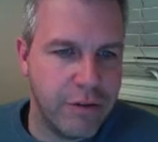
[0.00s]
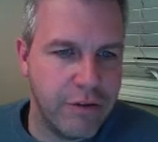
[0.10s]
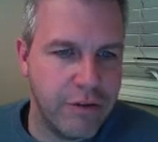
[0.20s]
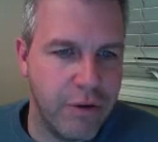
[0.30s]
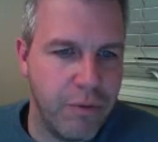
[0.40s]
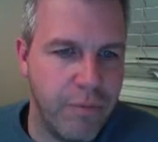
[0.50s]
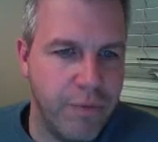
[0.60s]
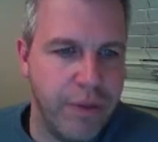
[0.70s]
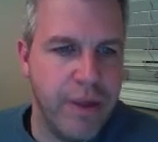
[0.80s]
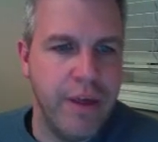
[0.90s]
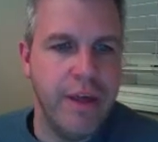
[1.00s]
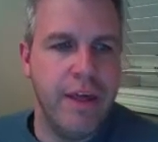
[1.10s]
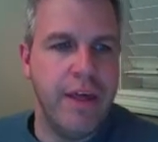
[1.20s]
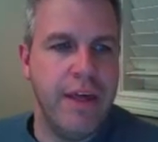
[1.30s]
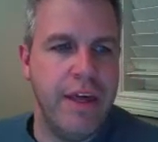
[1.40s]
So
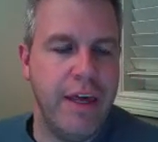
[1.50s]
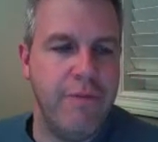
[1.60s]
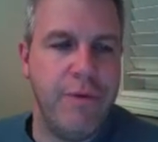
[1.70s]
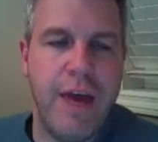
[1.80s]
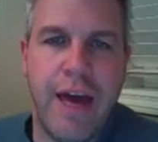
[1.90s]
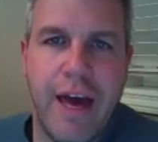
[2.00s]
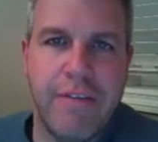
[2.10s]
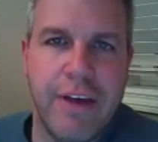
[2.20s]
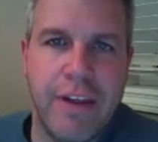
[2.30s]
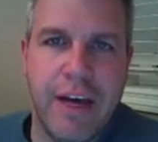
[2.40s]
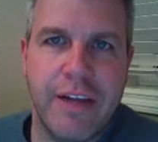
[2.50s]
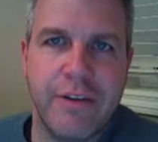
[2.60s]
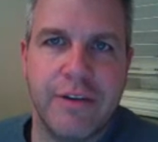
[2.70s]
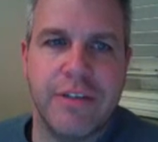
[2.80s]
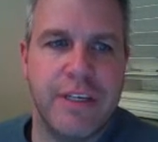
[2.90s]
if we have a line that
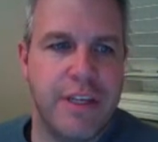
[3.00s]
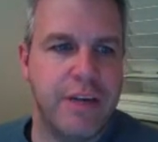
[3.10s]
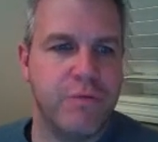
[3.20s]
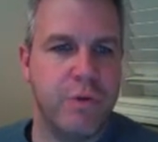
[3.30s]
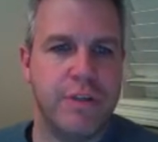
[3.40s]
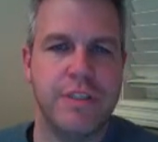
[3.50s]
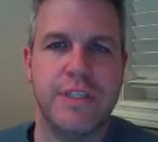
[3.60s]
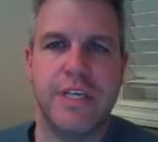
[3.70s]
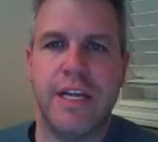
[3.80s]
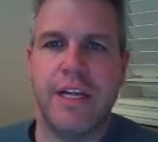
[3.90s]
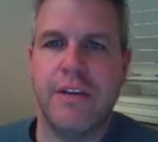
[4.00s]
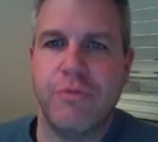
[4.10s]
looks like this, what does it tell us?